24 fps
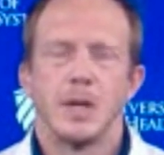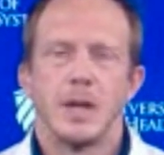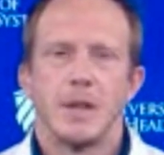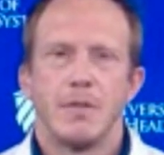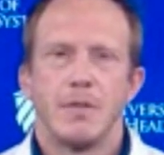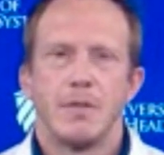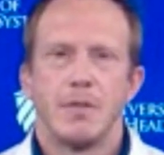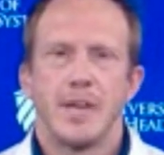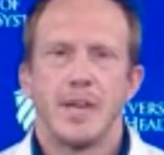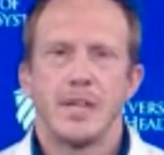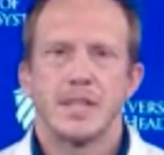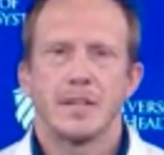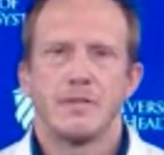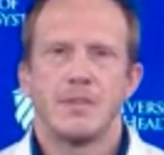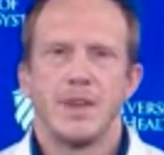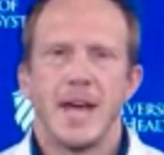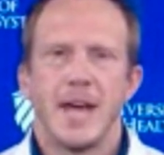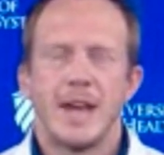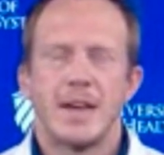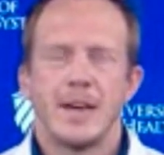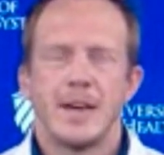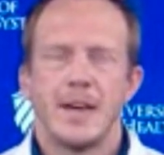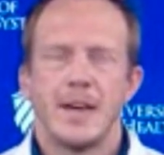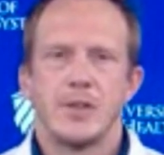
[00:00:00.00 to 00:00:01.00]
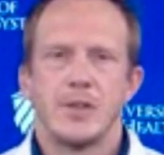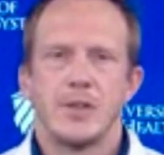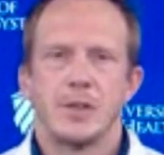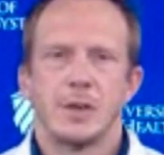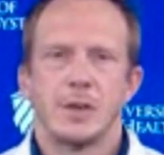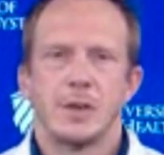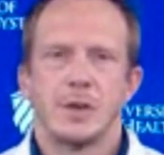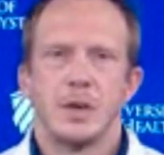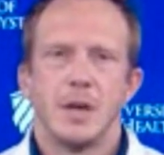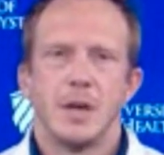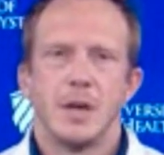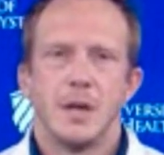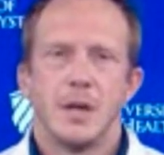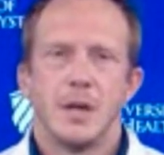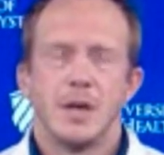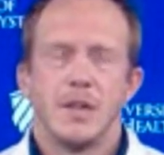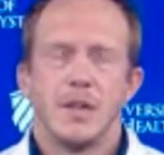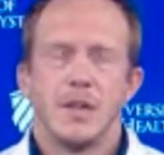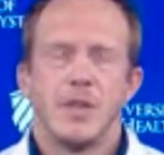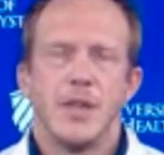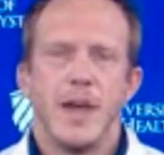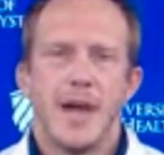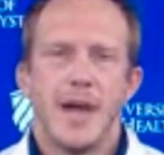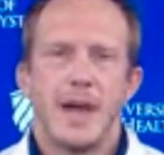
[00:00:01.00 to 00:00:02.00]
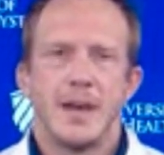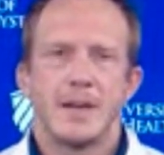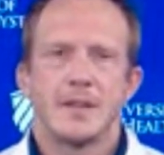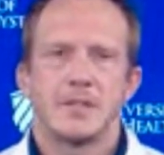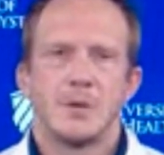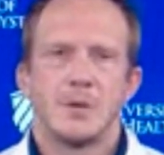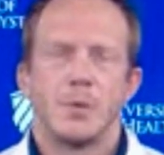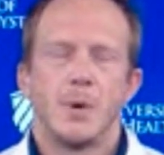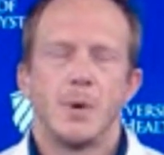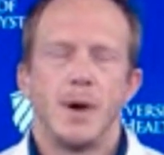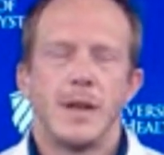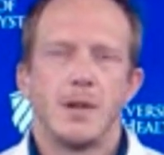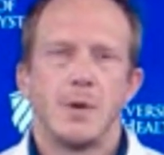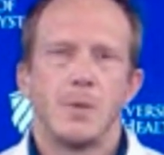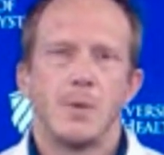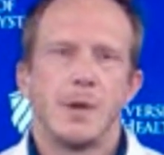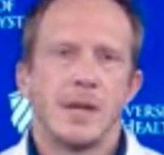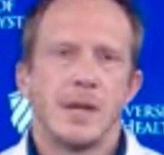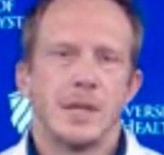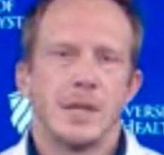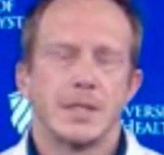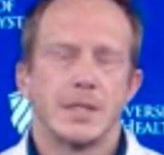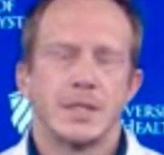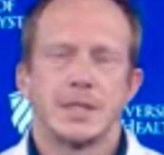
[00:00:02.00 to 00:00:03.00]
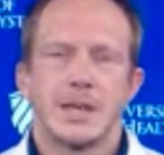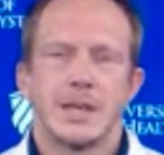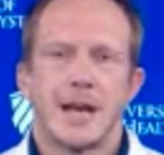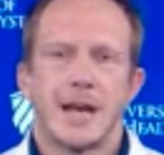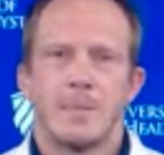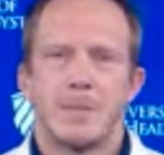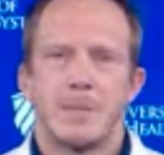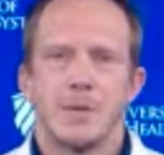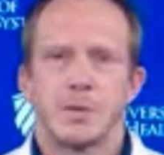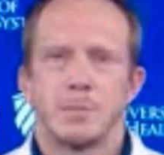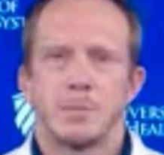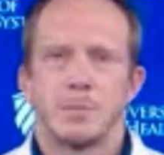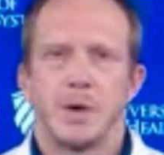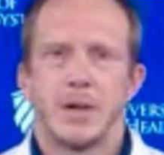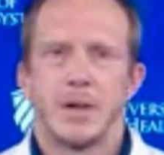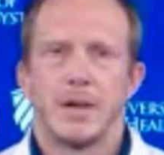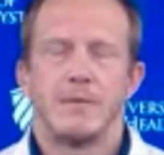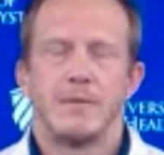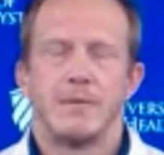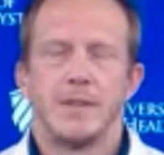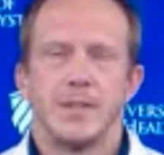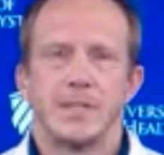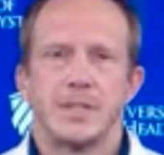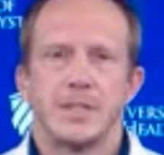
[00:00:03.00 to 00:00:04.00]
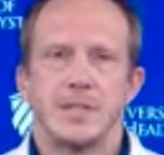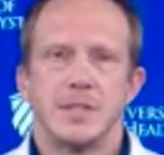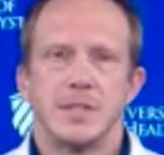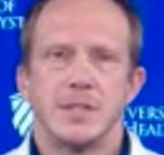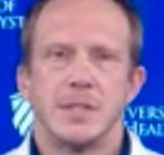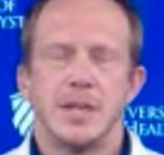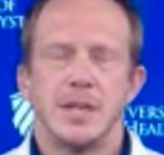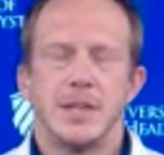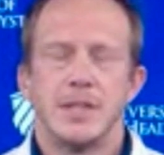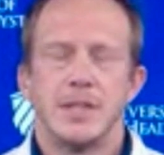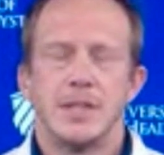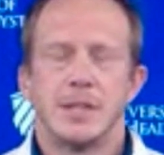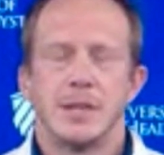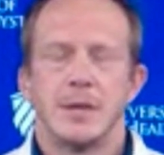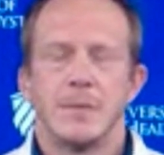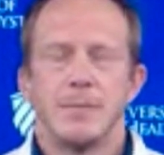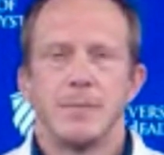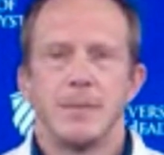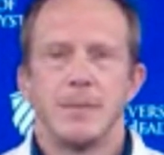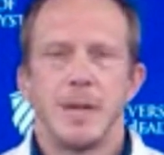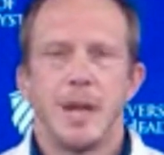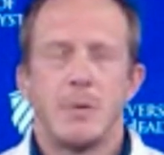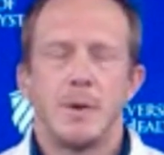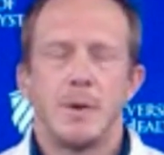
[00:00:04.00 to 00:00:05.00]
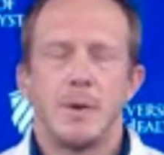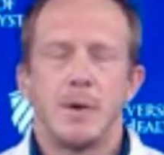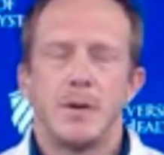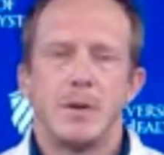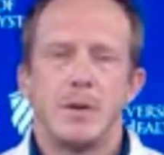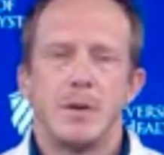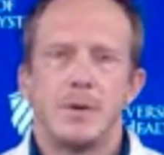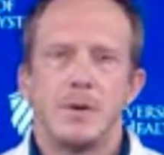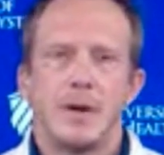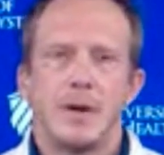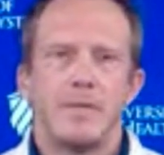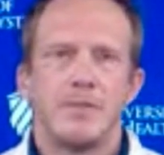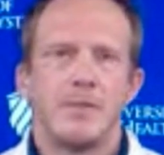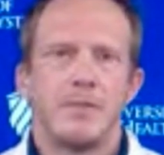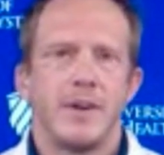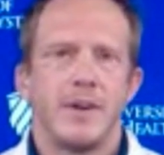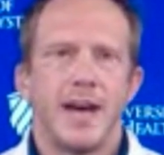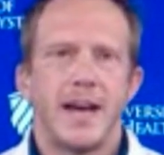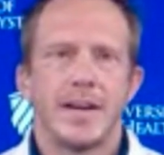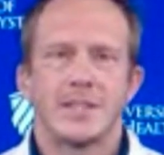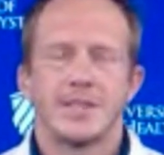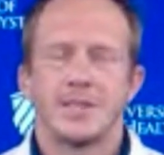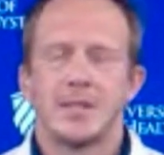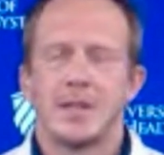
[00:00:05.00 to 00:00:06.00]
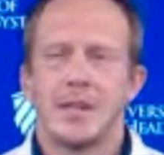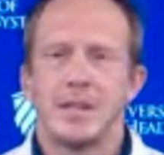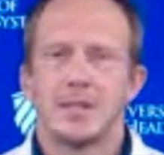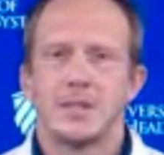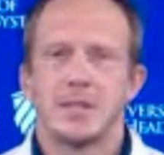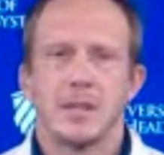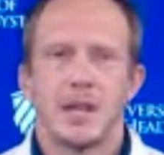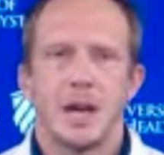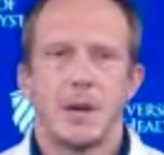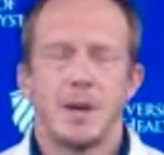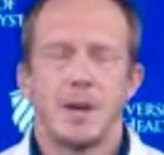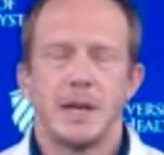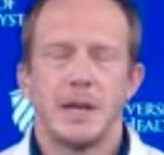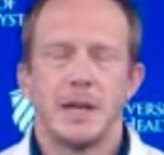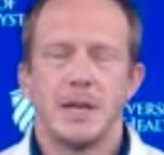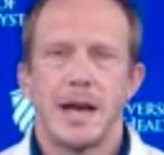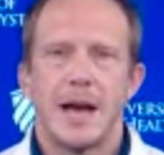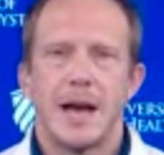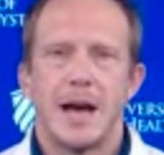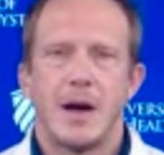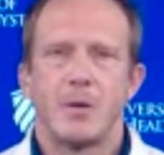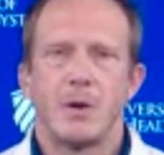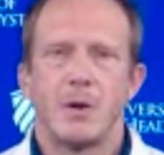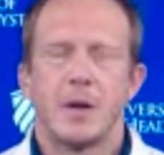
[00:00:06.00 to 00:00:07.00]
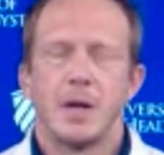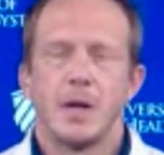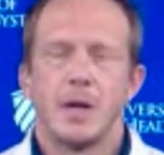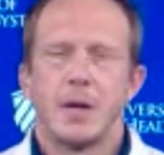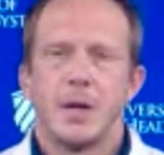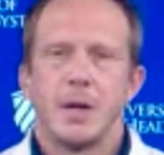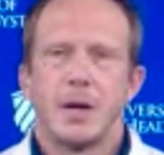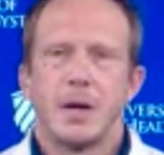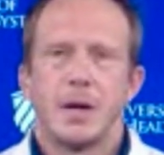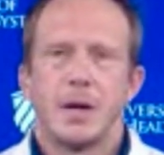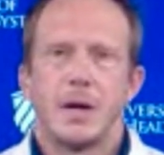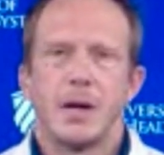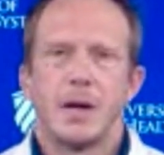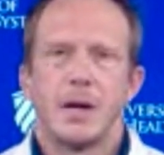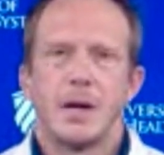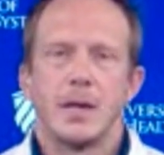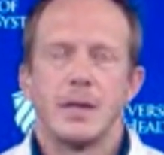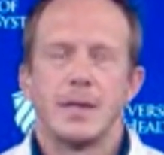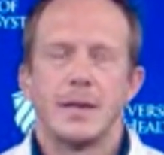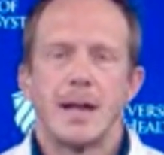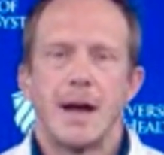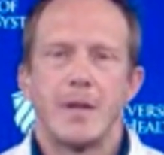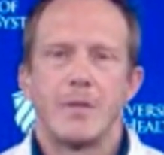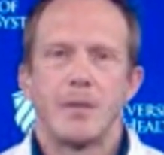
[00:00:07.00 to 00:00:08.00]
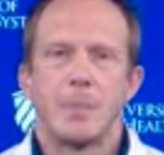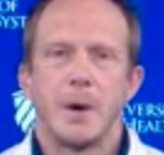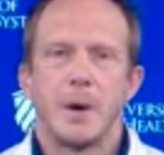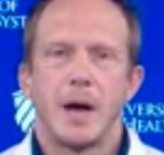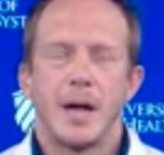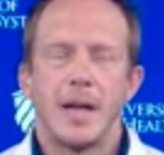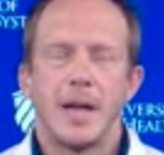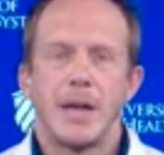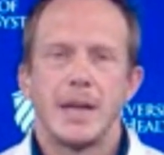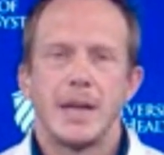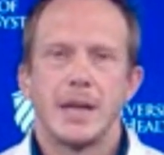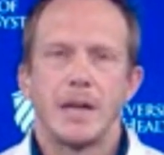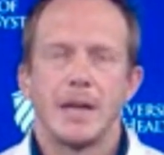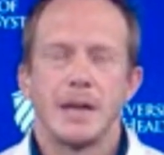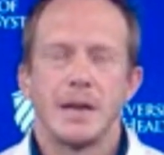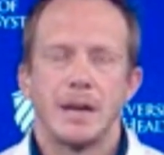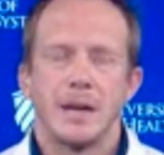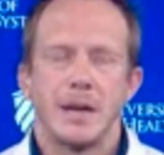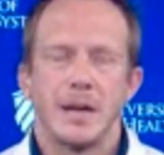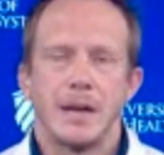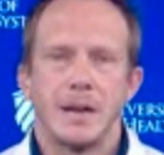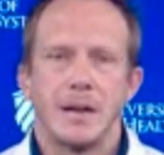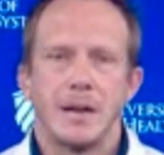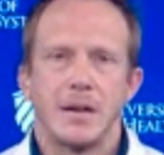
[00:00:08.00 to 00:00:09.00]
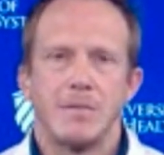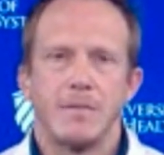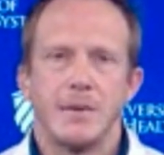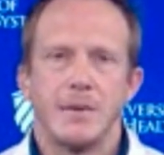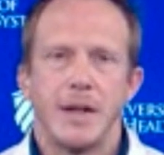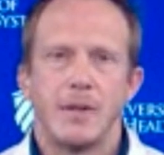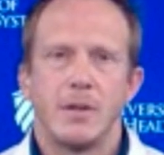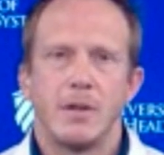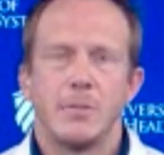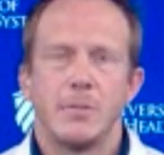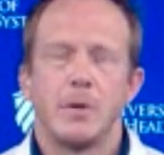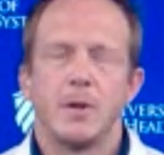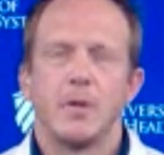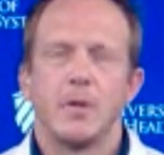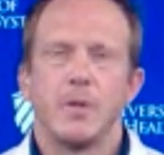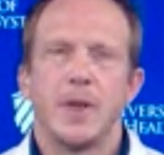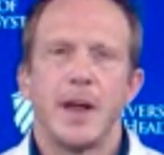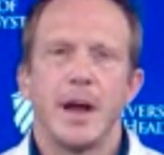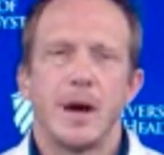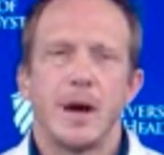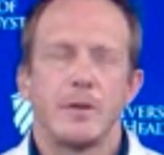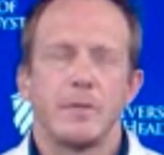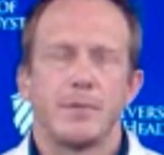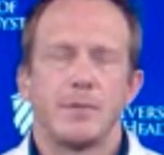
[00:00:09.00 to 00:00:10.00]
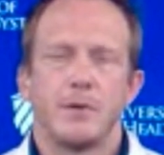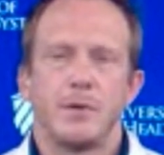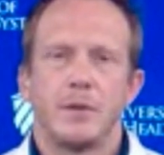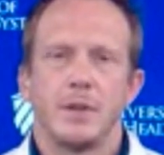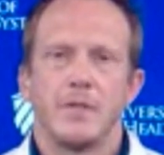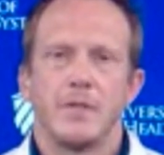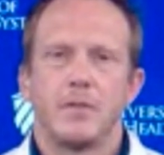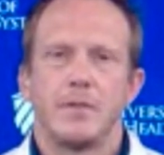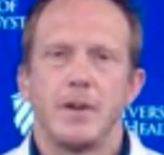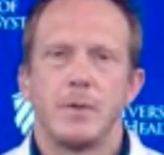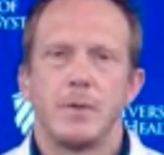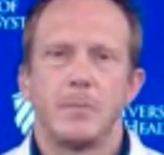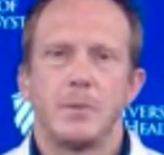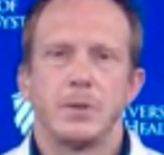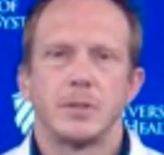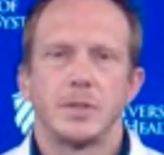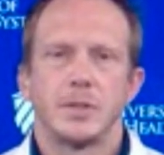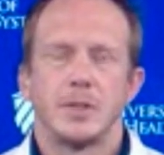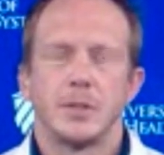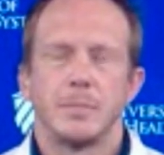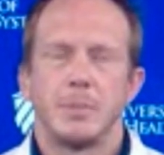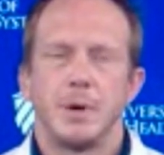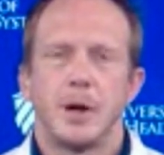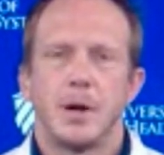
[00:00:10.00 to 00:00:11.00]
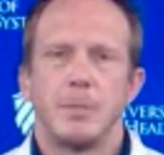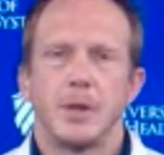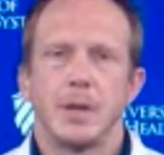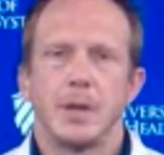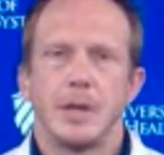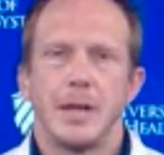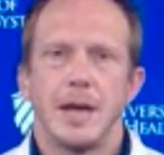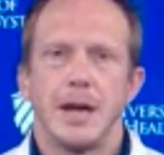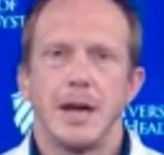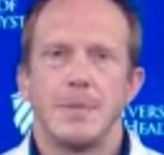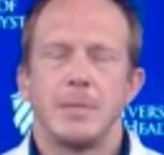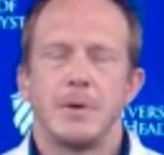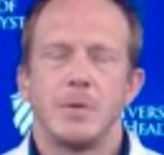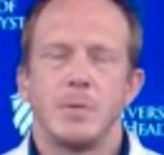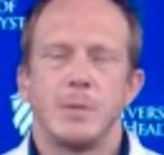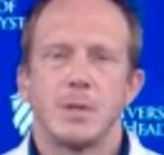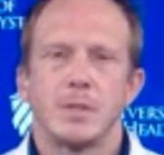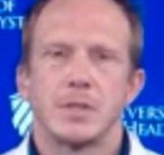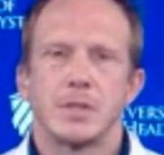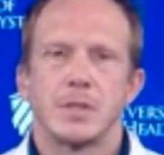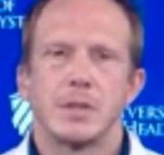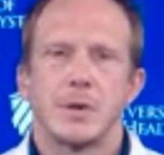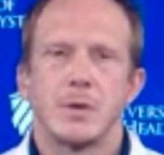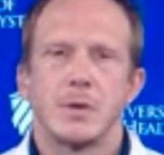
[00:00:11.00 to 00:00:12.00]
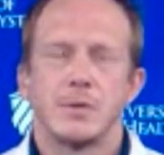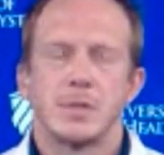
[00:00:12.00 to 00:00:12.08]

That is the way that we can stop the spread of this disease. Now, we do have the vaccines coming down uh, down the pike and, and available. They aren't fully available to the public yet, but once those come, those will help.